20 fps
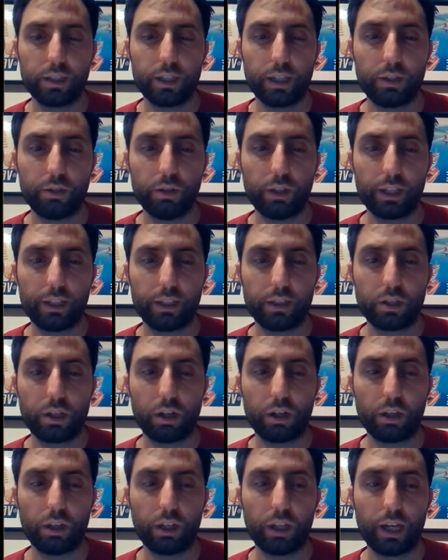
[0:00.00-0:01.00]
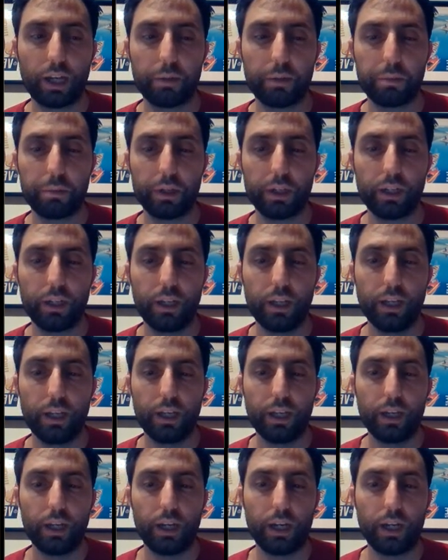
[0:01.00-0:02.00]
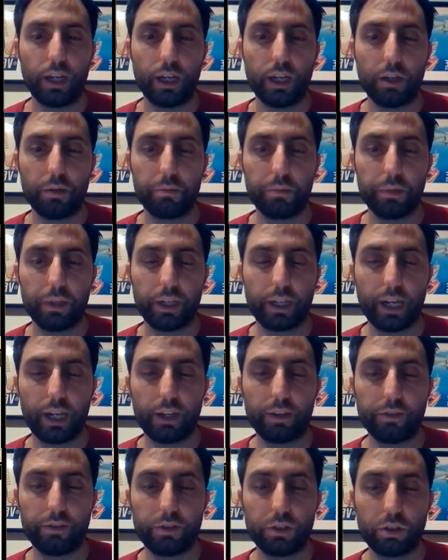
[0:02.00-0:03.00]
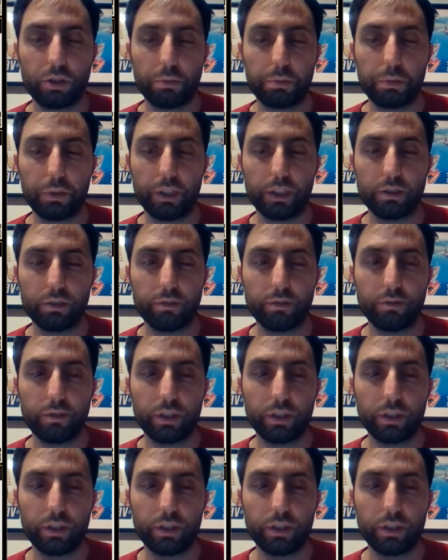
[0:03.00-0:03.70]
I do like this card a lot, but it kind of took the place of,